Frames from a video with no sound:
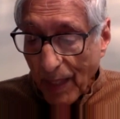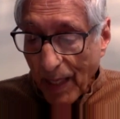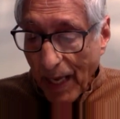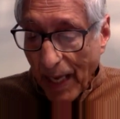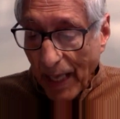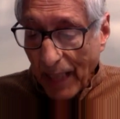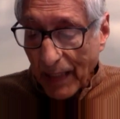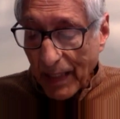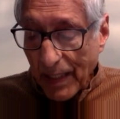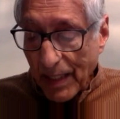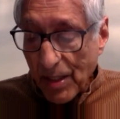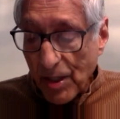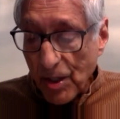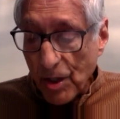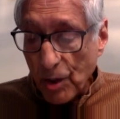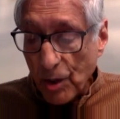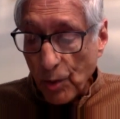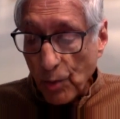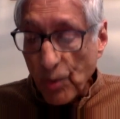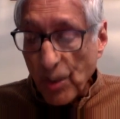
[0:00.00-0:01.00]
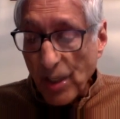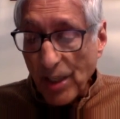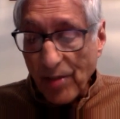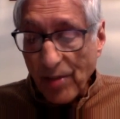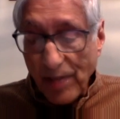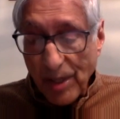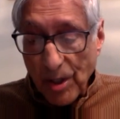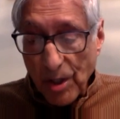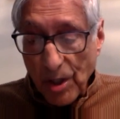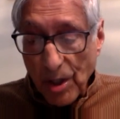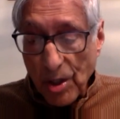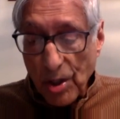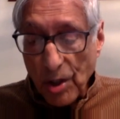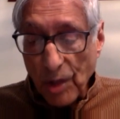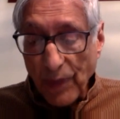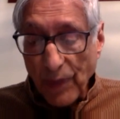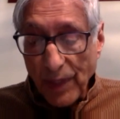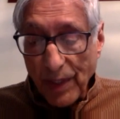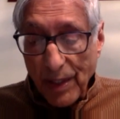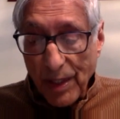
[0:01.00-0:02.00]
at least two generations
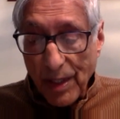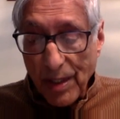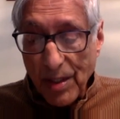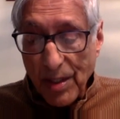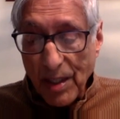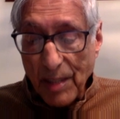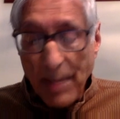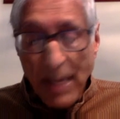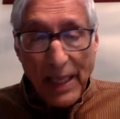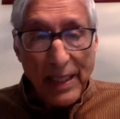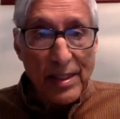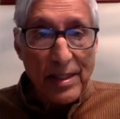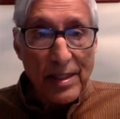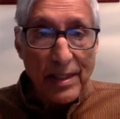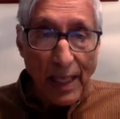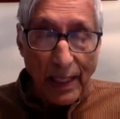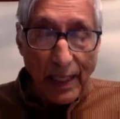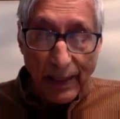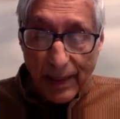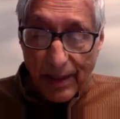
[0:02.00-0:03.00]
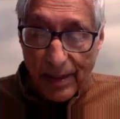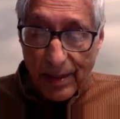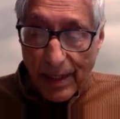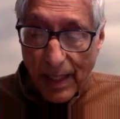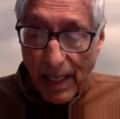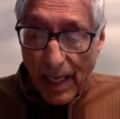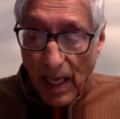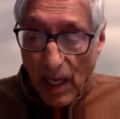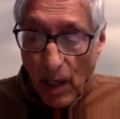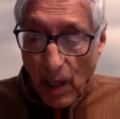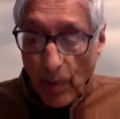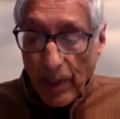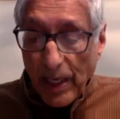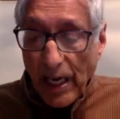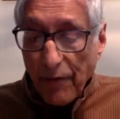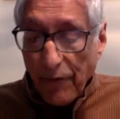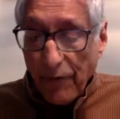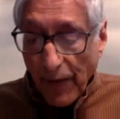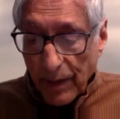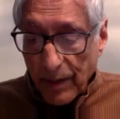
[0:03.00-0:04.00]
of Indians and Pakistanis were
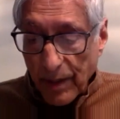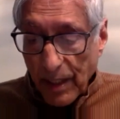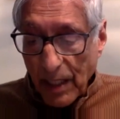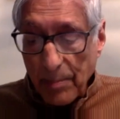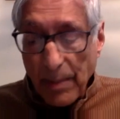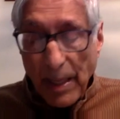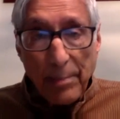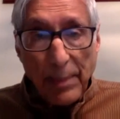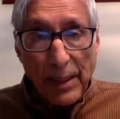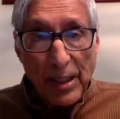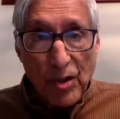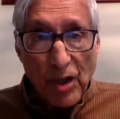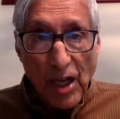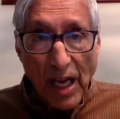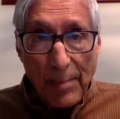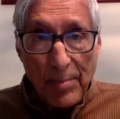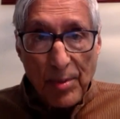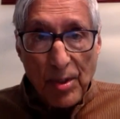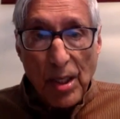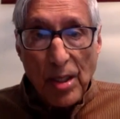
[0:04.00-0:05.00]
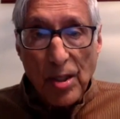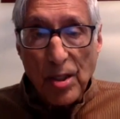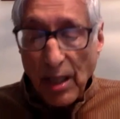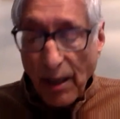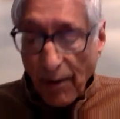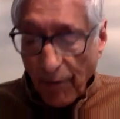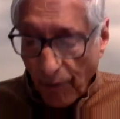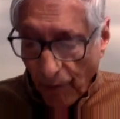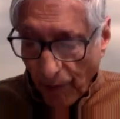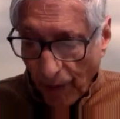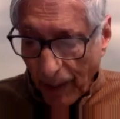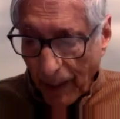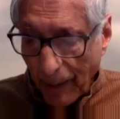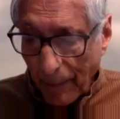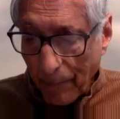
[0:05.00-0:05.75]
affected by Punjab's suffering.